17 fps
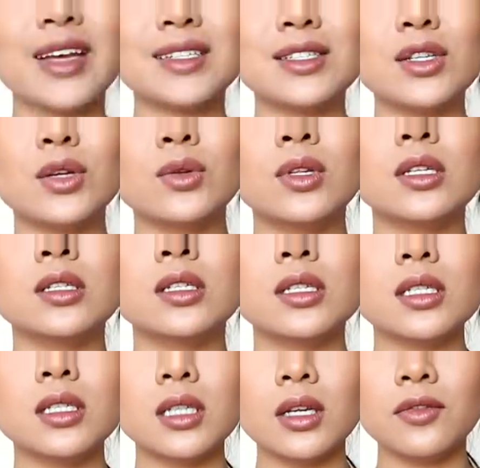right, so this
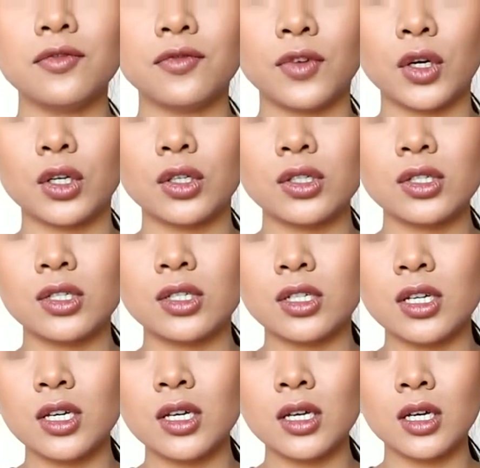is the
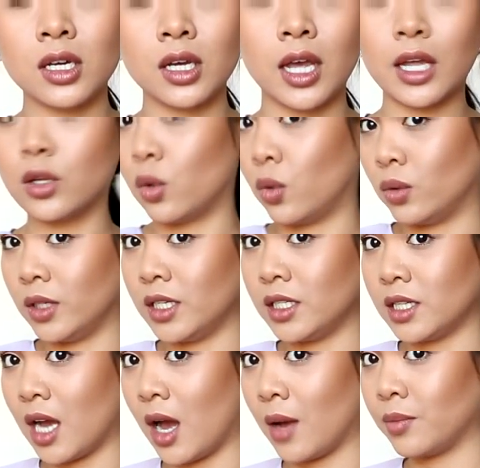first and
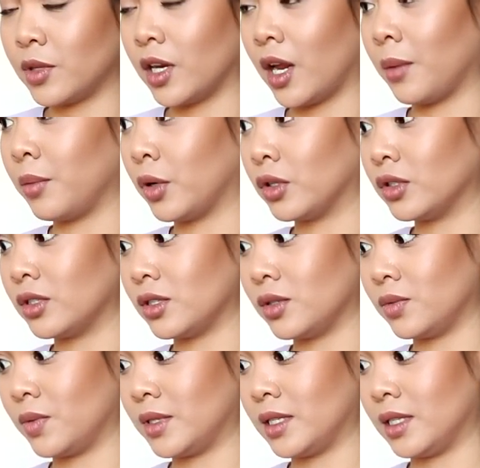only top that I
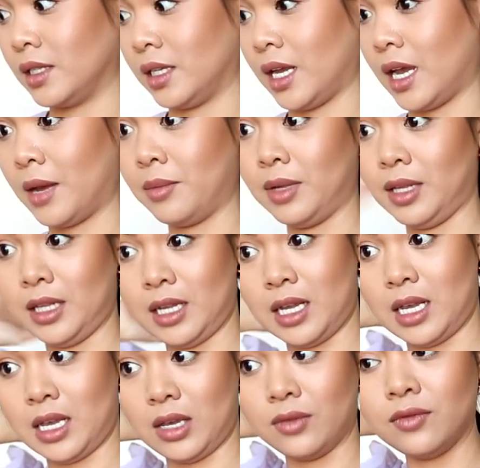purchased recently, I
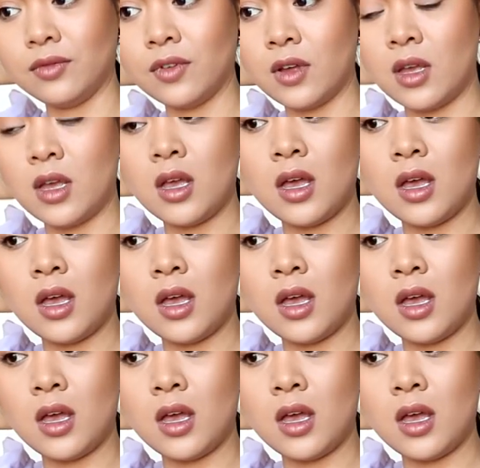believe.